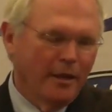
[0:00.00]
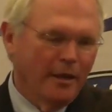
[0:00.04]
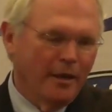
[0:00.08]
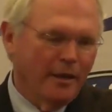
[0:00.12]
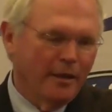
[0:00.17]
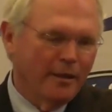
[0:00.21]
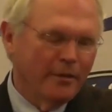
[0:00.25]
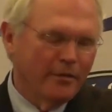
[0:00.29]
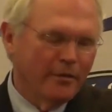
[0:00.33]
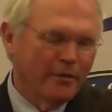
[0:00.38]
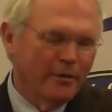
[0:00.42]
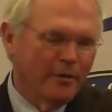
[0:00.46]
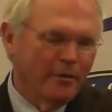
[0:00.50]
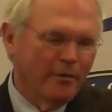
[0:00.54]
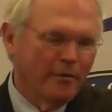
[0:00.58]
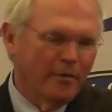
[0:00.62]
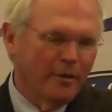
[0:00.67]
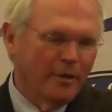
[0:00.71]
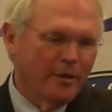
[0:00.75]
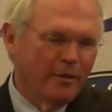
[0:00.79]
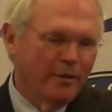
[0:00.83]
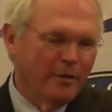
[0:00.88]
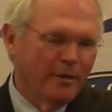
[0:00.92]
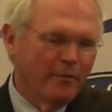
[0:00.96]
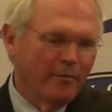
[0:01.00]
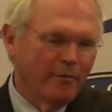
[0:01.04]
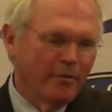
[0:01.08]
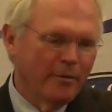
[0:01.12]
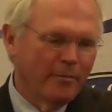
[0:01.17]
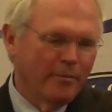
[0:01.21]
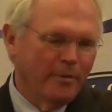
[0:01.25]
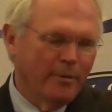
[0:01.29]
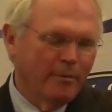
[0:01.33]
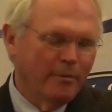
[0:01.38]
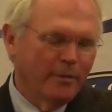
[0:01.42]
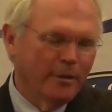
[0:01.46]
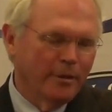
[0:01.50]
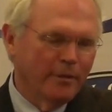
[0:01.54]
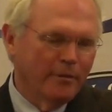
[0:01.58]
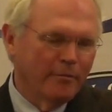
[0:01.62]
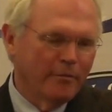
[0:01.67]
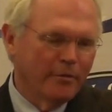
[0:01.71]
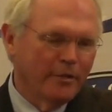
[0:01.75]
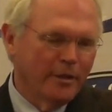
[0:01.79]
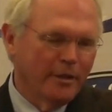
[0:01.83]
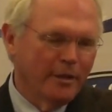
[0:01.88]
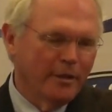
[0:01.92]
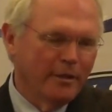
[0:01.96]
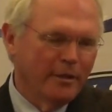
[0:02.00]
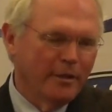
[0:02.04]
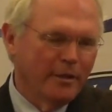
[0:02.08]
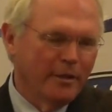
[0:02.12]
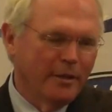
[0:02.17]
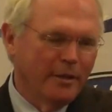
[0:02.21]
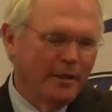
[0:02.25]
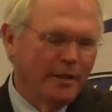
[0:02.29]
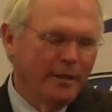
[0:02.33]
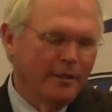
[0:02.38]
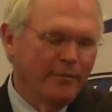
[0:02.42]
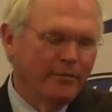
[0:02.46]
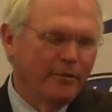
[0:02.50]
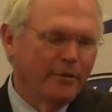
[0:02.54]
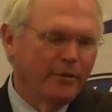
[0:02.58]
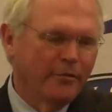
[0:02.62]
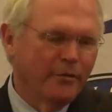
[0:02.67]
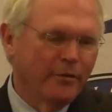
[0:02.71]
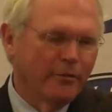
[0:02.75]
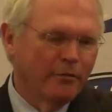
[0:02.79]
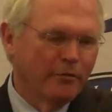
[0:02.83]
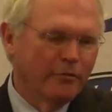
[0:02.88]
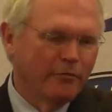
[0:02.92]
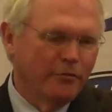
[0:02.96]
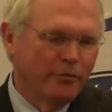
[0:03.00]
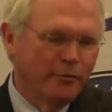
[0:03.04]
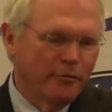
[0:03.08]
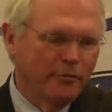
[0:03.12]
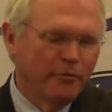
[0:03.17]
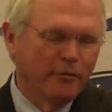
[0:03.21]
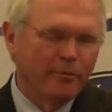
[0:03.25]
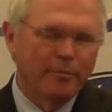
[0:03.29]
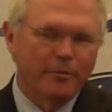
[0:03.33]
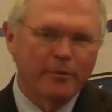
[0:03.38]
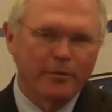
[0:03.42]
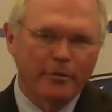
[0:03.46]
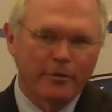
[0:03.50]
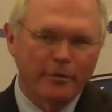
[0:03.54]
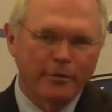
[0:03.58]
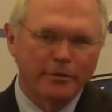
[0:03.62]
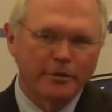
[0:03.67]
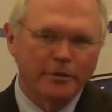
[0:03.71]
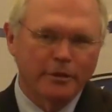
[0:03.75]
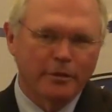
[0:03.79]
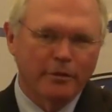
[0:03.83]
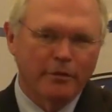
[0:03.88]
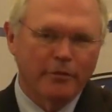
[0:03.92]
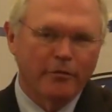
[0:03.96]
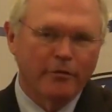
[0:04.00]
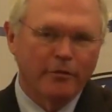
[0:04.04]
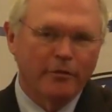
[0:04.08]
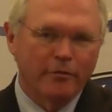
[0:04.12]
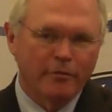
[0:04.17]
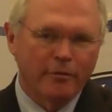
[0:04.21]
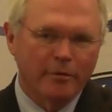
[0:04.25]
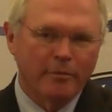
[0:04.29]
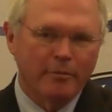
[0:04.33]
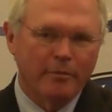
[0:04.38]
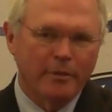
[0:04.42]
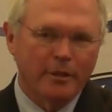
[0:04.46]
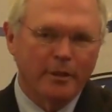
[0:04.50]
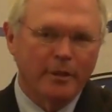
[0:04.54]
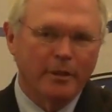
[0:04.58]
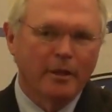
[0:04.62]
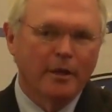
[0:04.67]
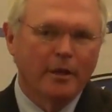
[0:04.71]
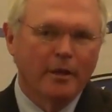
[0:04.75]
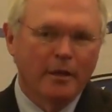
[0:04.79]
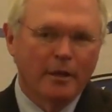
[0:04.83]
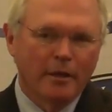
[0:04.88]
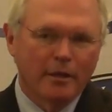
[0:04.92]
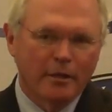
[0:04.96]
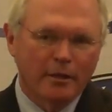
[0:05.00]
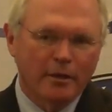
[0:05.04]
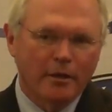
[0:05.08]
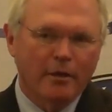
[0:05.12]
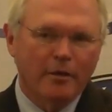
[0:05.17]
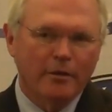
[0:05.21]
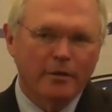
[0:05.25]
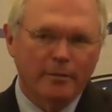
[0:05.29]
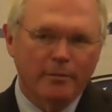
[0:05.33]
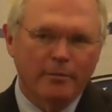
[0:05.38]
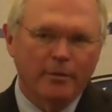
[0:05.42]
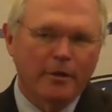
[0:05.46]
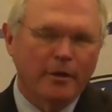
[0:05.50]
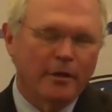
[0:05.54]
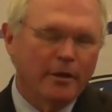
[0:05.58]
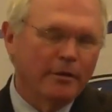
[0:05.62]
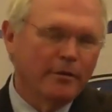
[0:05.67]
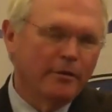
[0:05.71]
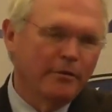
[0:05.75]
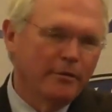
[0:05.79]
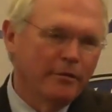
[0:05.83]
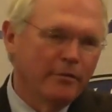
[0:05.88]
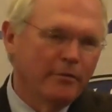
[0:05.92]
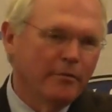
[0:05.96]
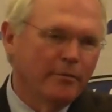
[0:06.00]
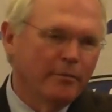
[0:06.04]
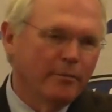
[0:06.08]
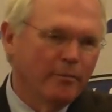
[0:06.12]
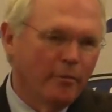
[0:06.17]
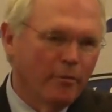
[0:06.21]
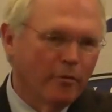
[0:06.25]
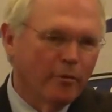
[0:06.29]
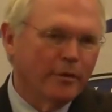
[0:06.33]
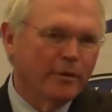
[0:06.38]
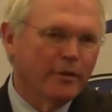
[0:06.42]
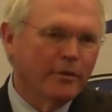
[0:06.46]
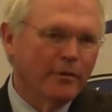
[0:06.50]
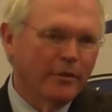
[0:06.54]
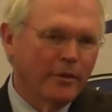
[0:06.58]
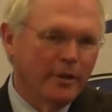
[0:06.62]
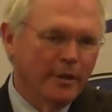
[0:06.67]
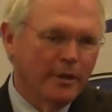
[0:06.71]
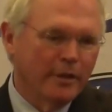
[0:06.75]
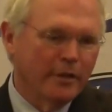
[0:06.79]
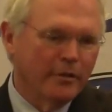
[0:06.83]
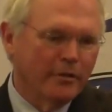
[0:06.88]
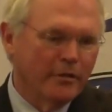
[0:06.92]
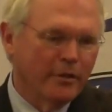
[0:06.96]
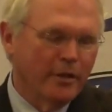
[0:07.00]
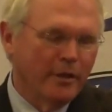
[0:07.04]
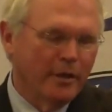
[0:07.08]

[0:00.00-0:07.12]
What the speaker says: And so I want people to understand that even in those junior positions, you can be called upon to do important things